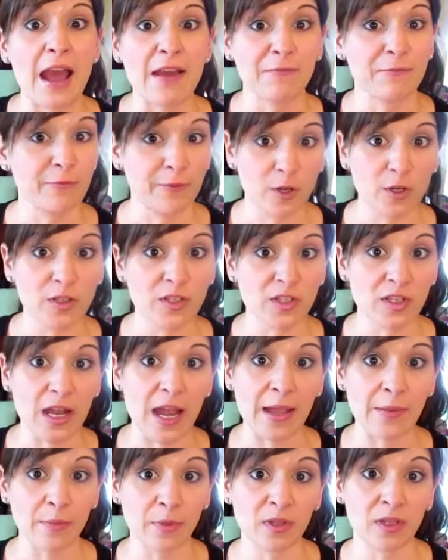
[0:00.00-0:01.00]
At first,
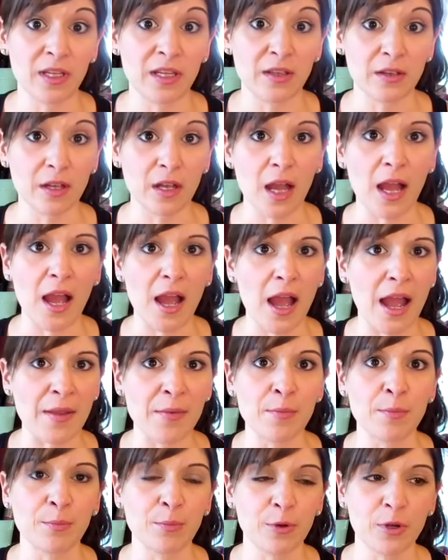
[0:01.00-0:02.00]
I believe,
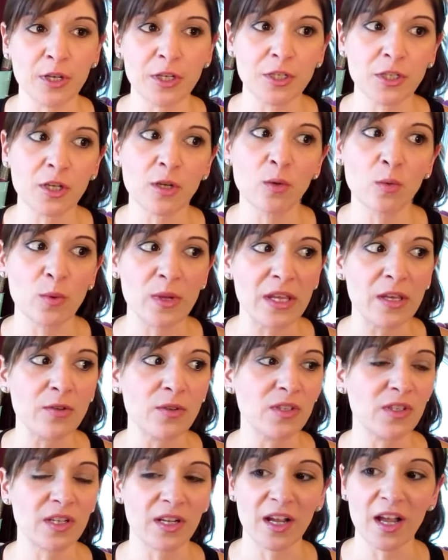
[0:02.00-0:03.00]
I'm pretty sure we
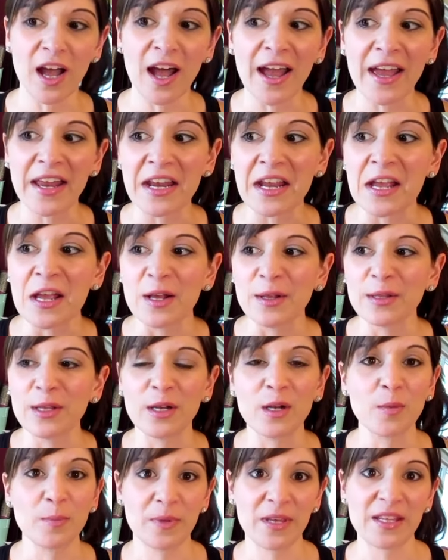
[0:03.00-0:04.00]
used to cut
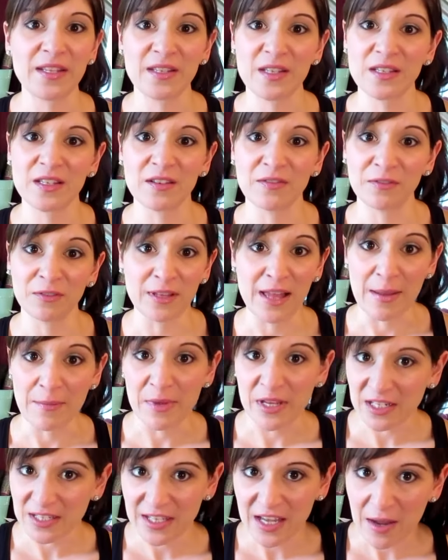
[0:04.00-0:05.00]
little pieces of
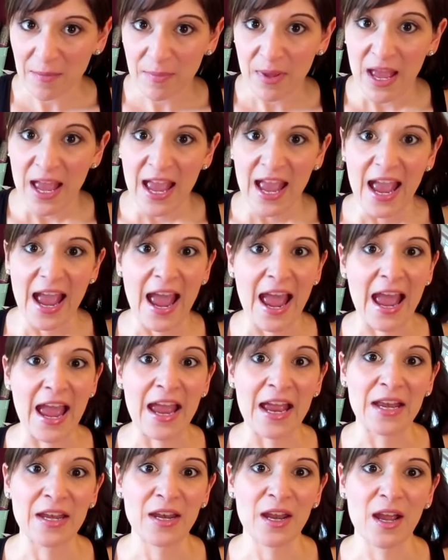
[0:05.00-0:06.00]
lemons up
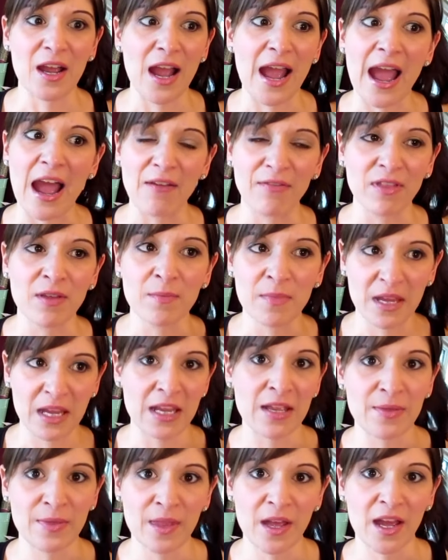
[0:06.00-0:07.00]
and have them
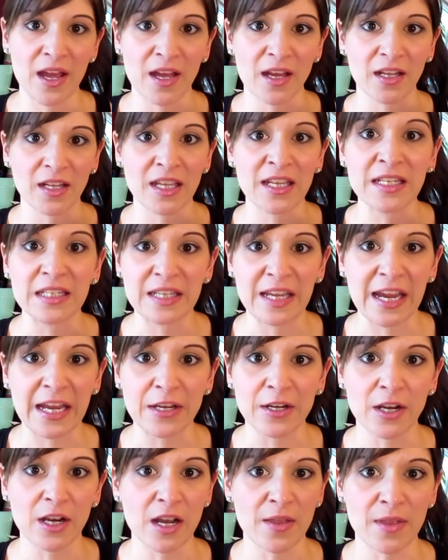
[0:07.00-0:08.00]
in the
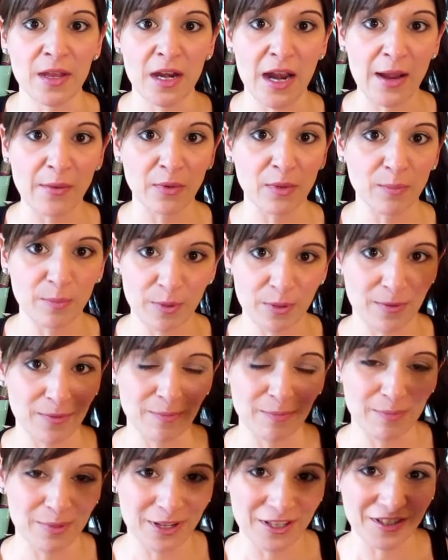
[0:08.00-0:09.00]
container, and then I would
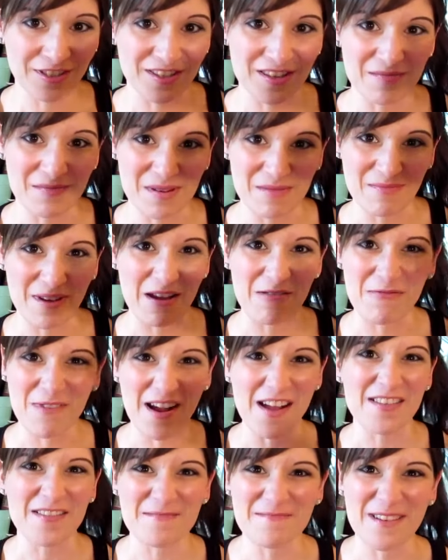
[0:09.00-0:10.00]
push them in my
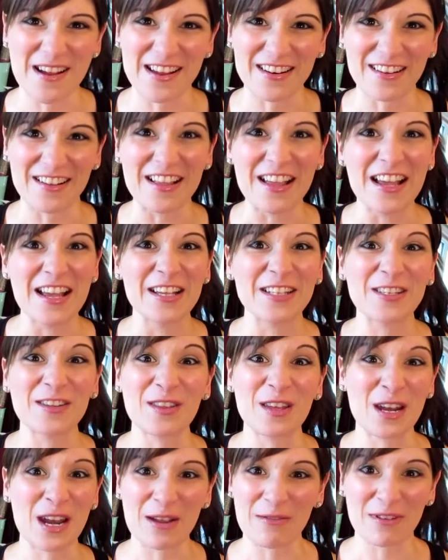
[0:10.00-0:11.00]
water bottle so
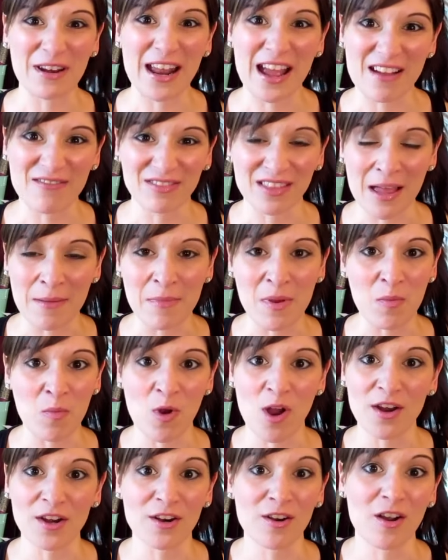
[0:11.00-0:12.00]
that I would have lemon
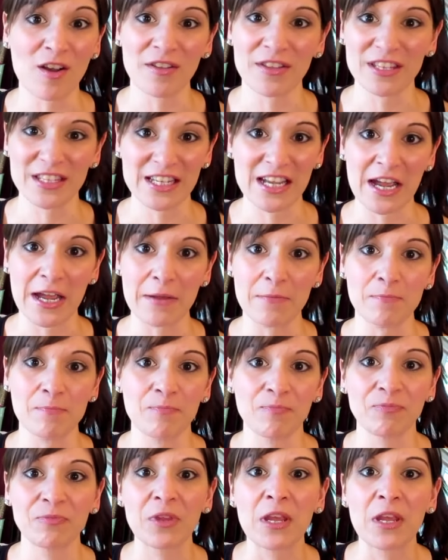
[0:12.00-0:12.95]
water all the time.